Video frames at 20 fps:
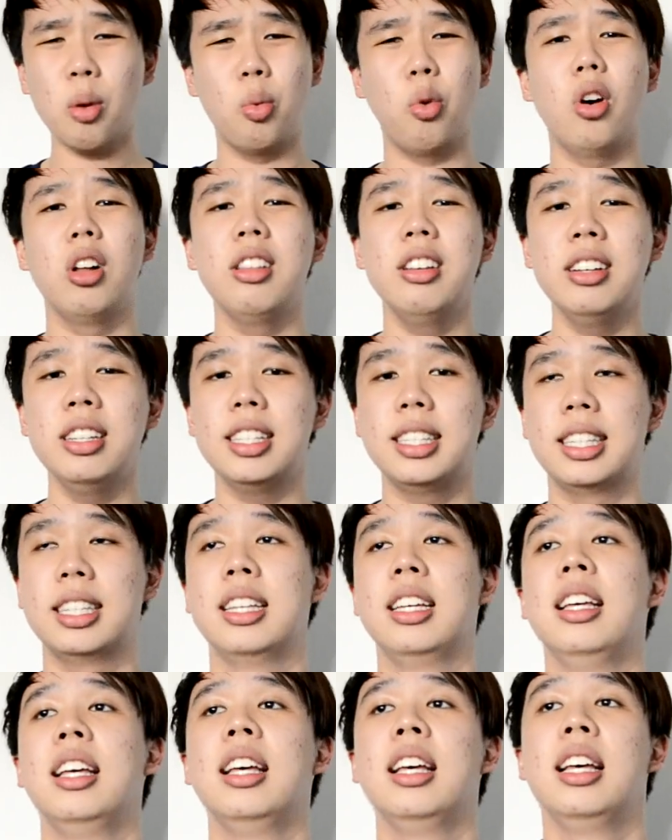wallet
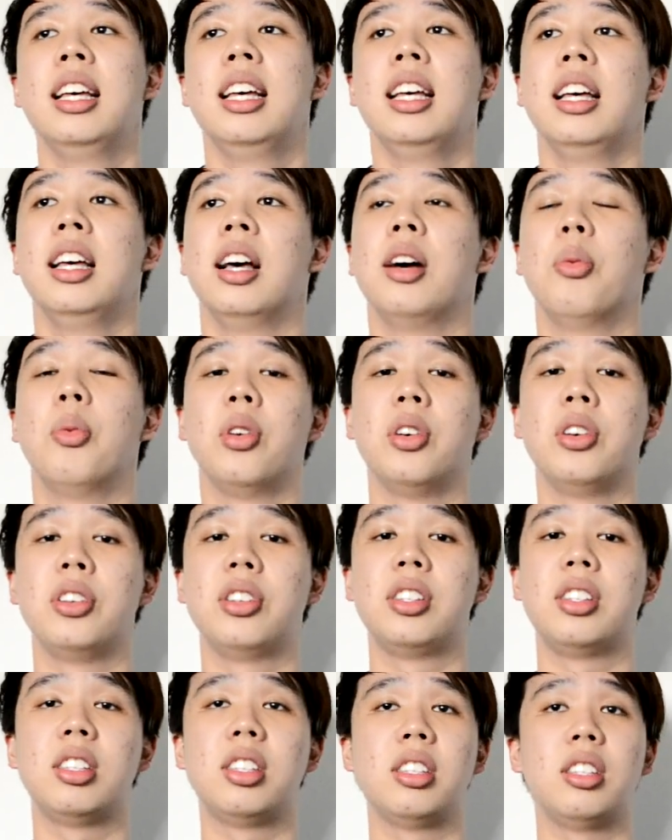
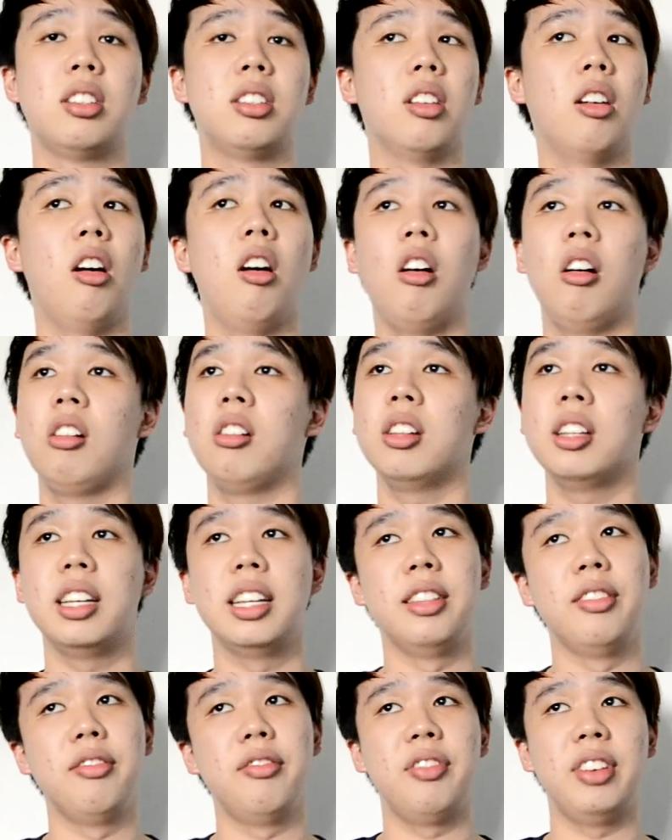was all
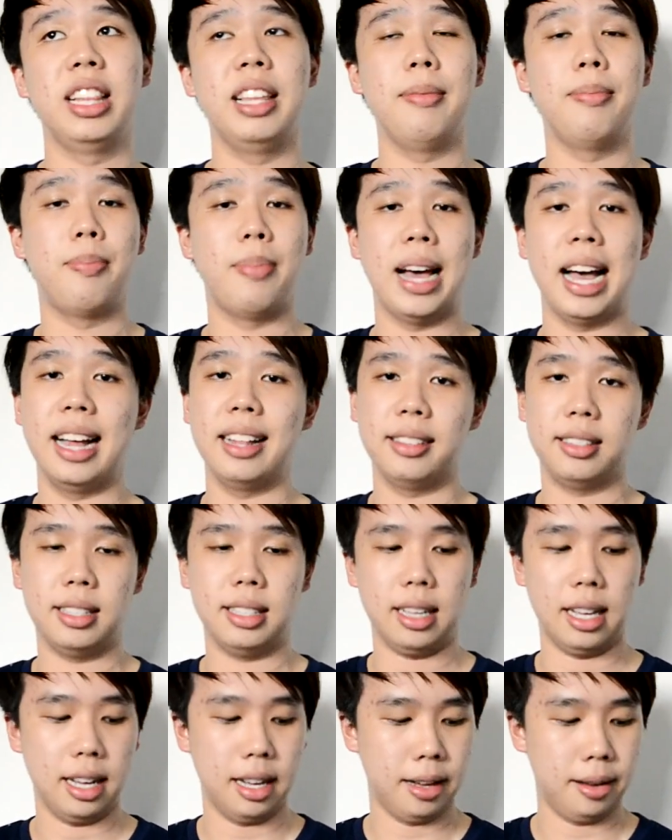in really bad
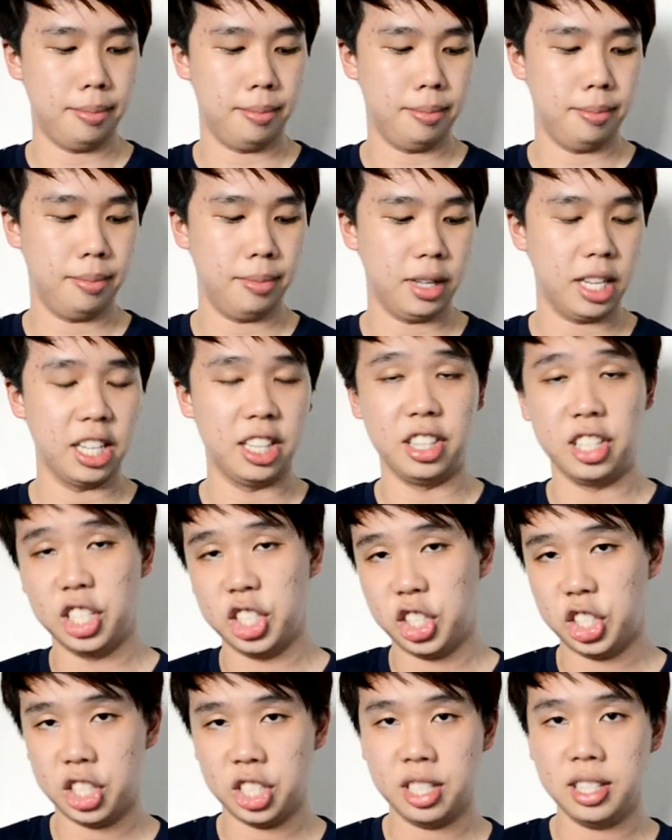um,
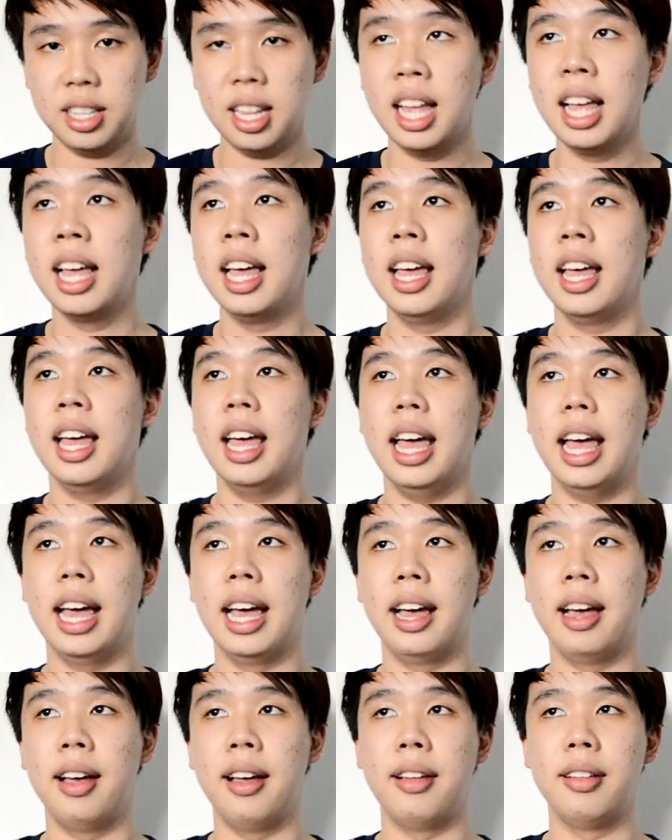condition,
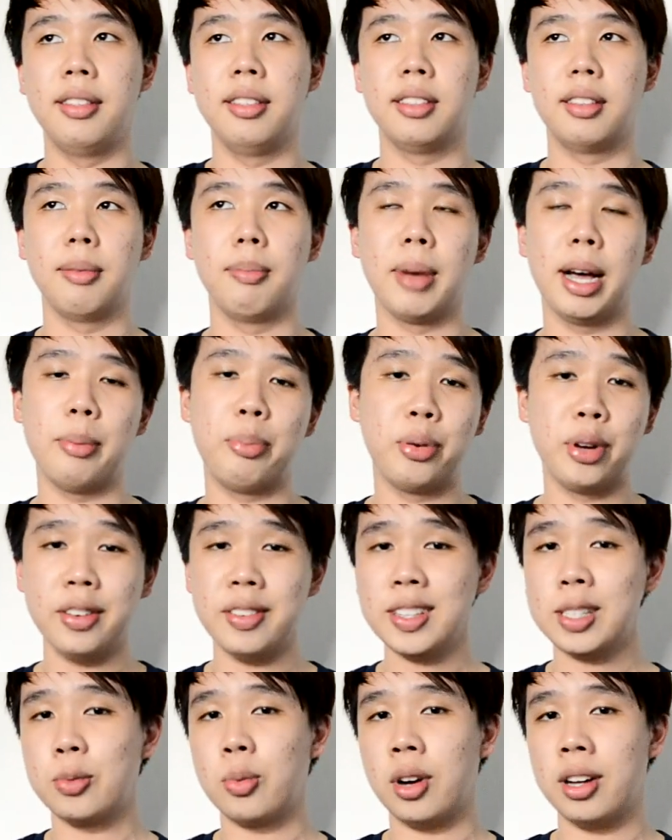and the, my
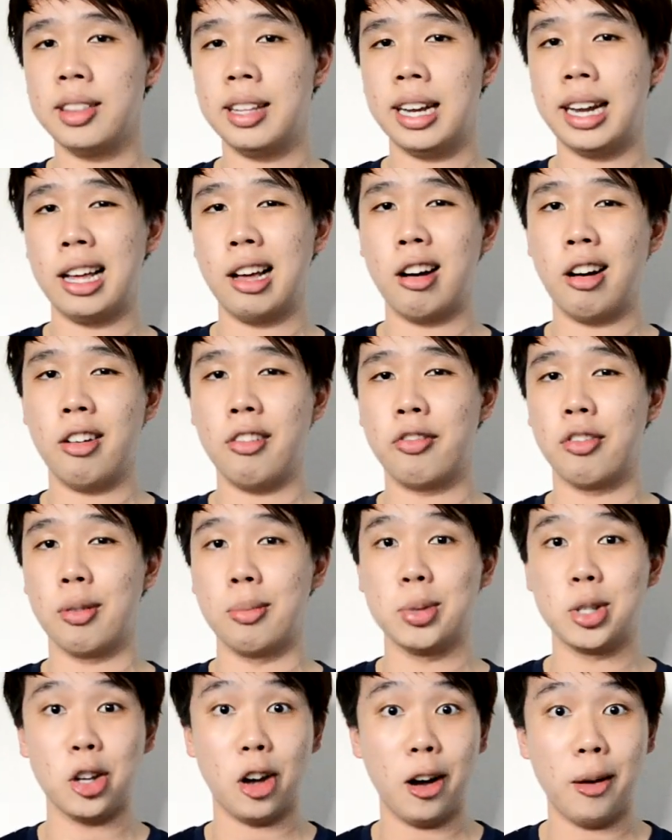previous one that I got
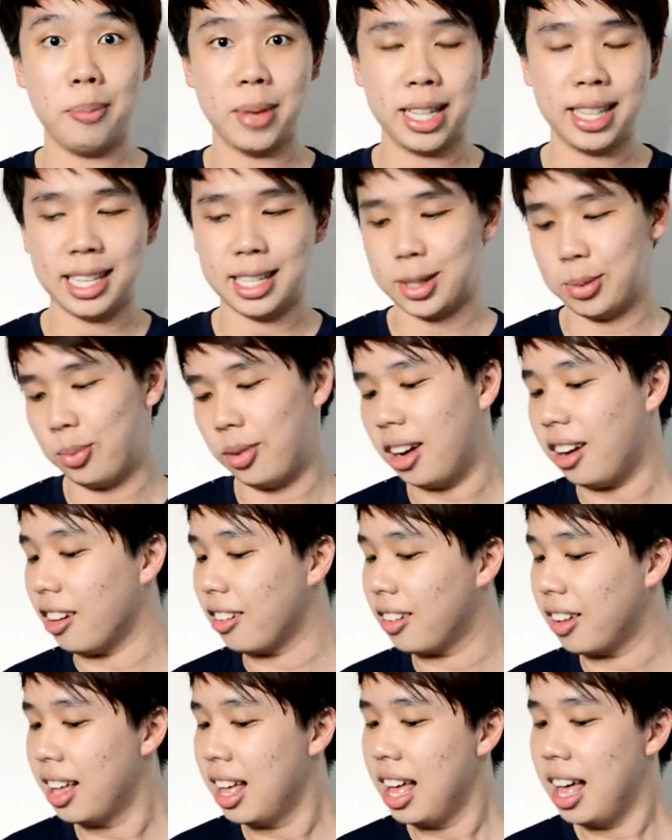from Topman as
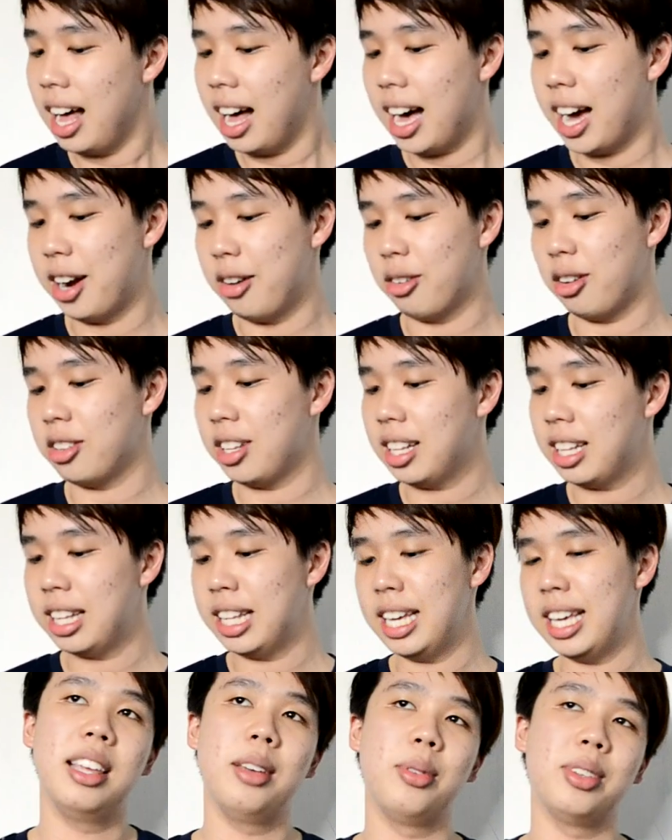well,
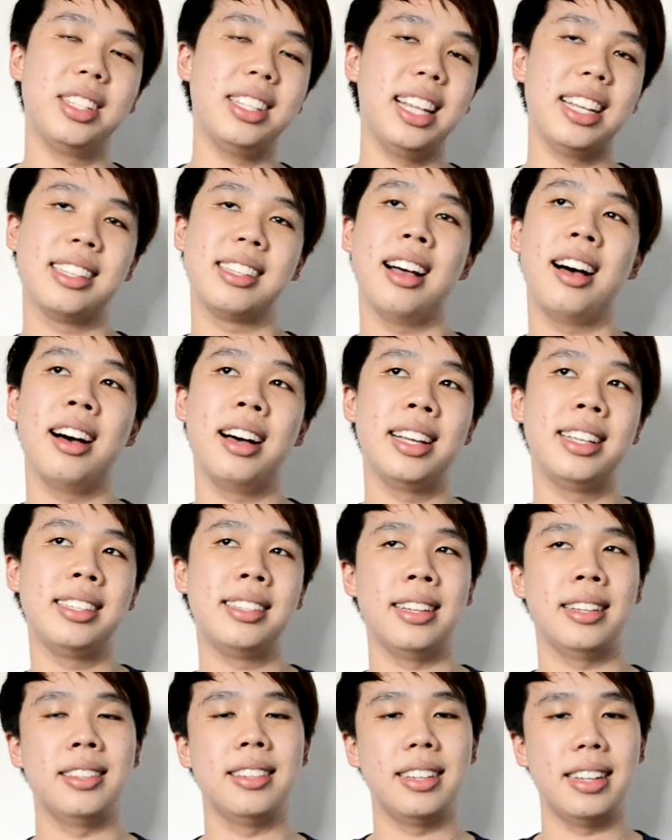ironically it wasn't as high
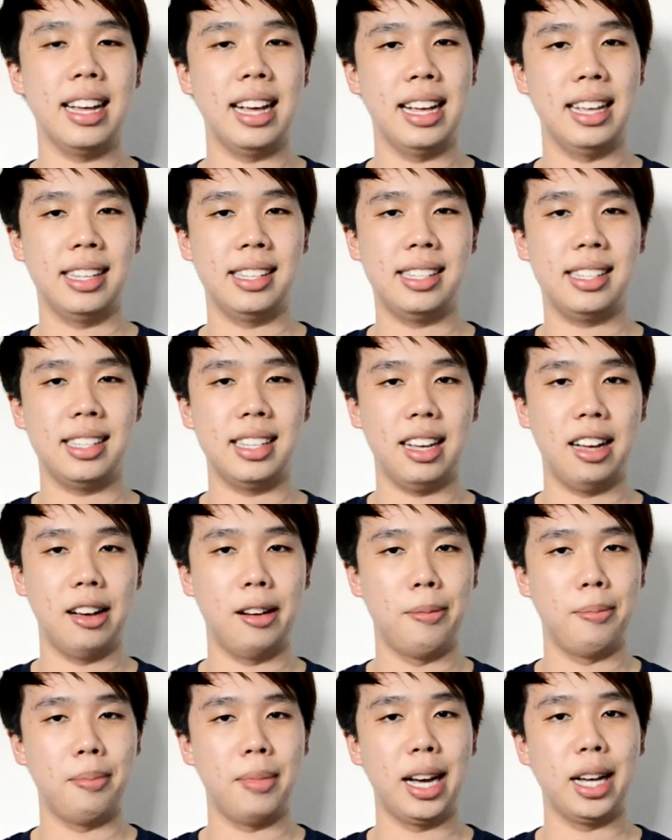standard as
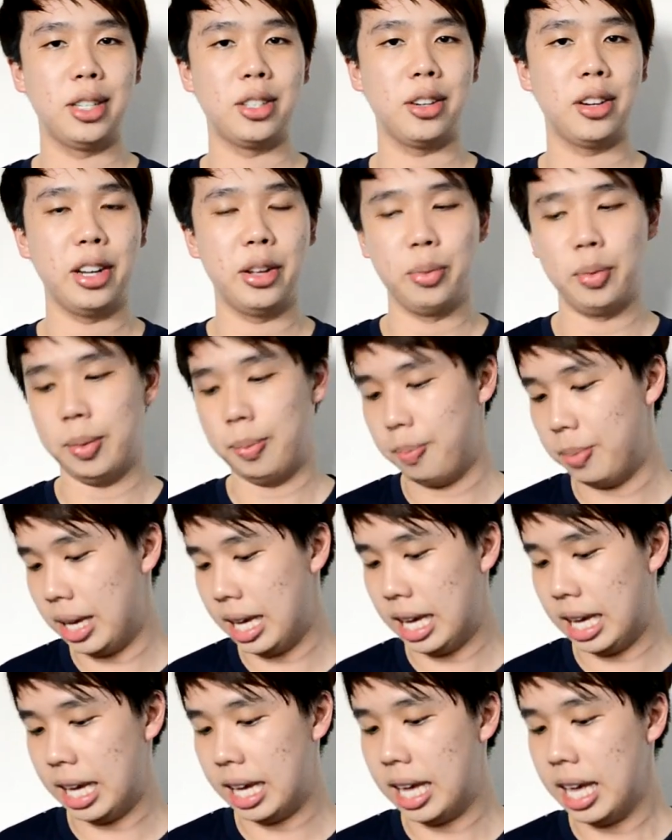um, I thought it would
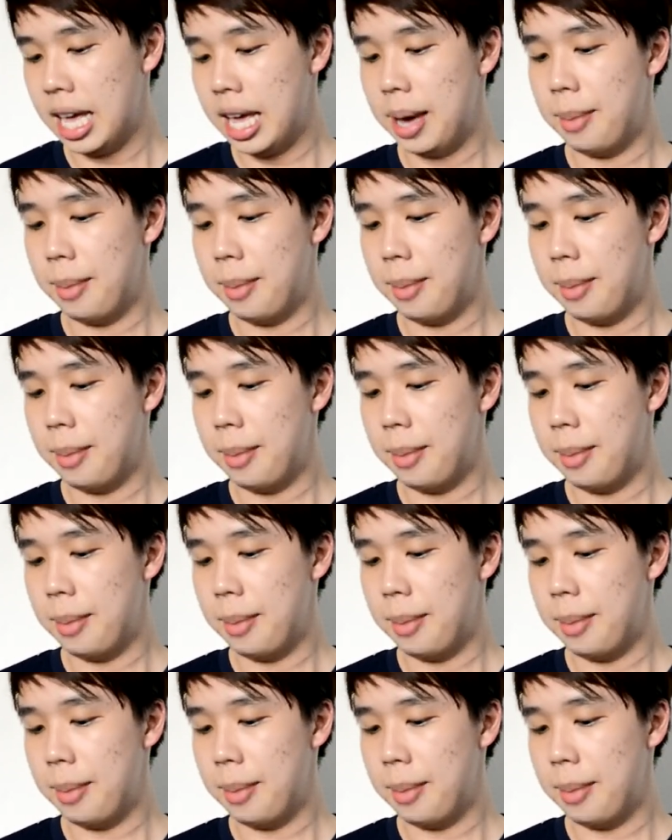be.